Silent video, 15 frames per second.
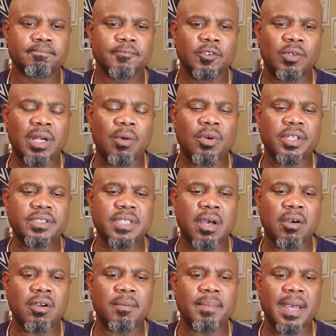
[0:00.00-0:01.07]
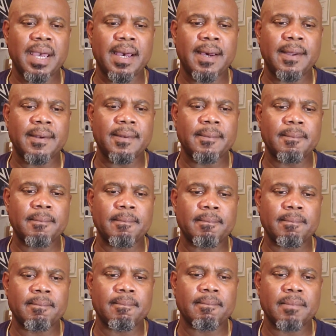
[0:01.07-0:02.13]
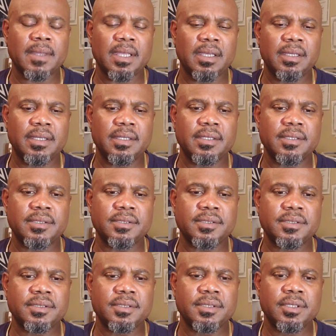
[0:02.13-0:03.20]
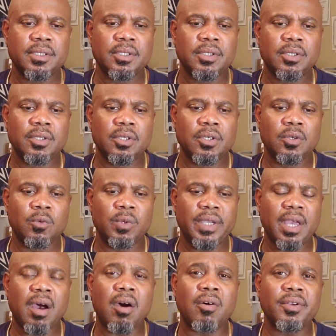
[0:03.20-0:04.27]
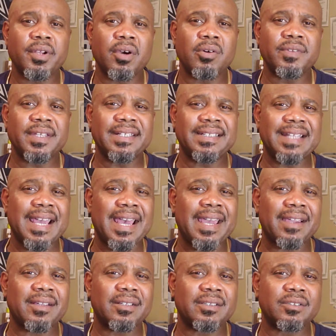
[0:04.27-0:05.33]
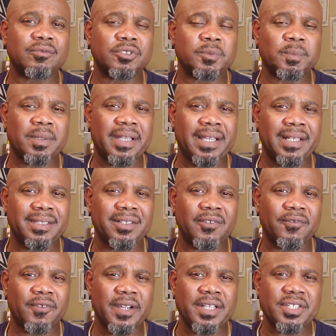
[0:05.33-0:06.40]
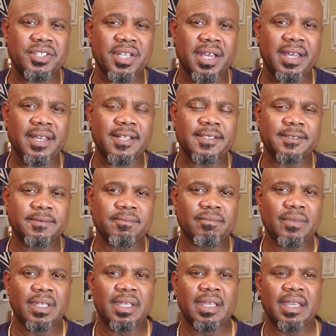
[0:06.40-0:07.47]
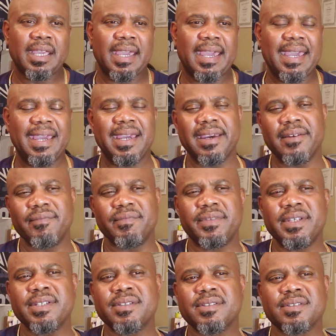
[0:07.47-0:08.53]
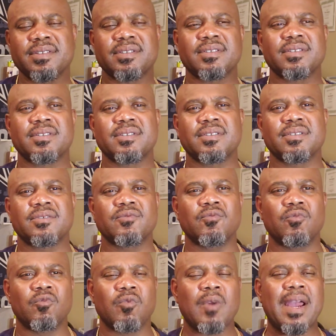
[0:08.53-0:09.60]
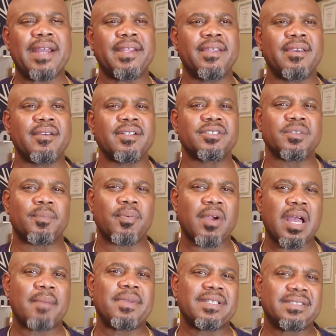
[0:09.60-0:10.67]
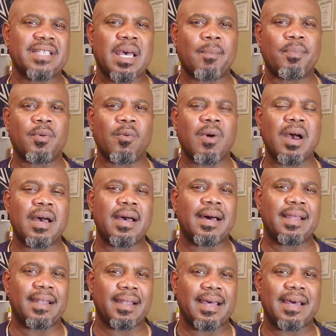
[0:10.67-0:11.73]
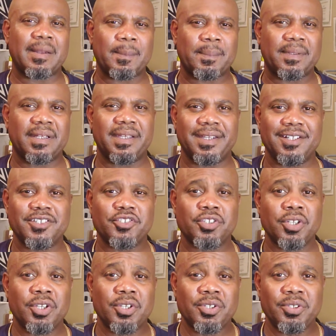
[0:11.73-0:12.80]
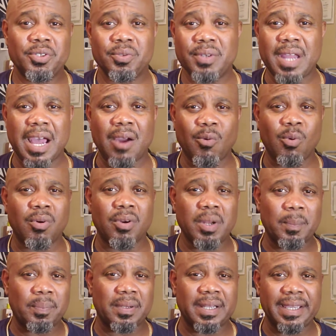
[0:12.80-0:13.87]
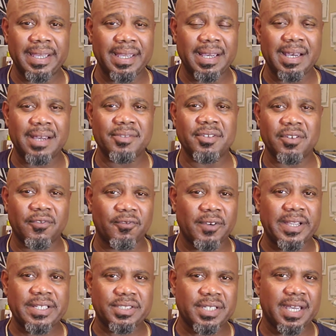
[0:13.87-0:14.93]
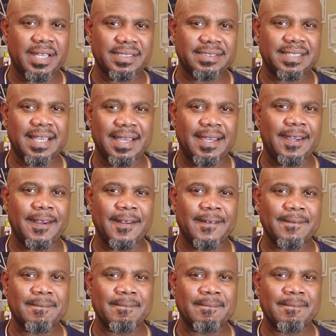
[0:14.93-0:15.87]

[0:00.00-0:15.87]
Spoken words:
What I want to talk about is, we all know that Dak was playing under the franchise, and this right here is a prime example why a lot of players do not want to play under the franchise tag.